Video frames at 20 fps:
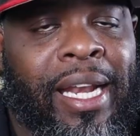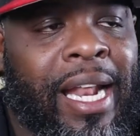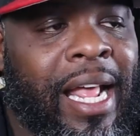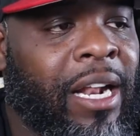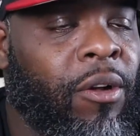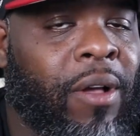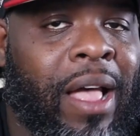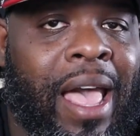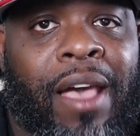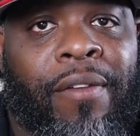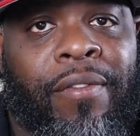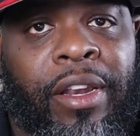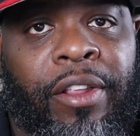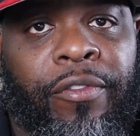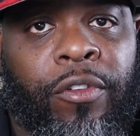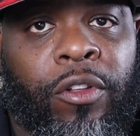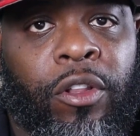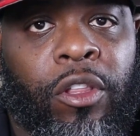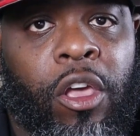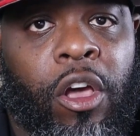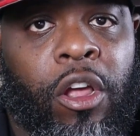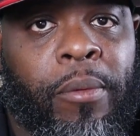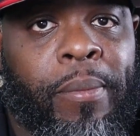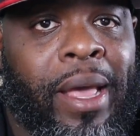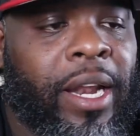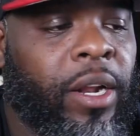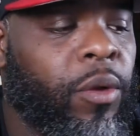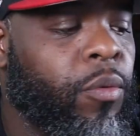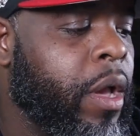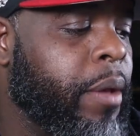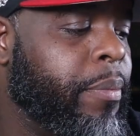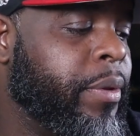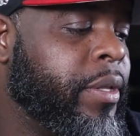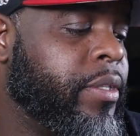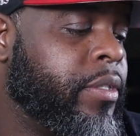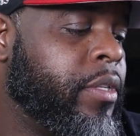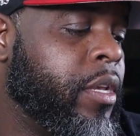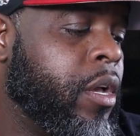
it. I don't have any fully automatic weapons.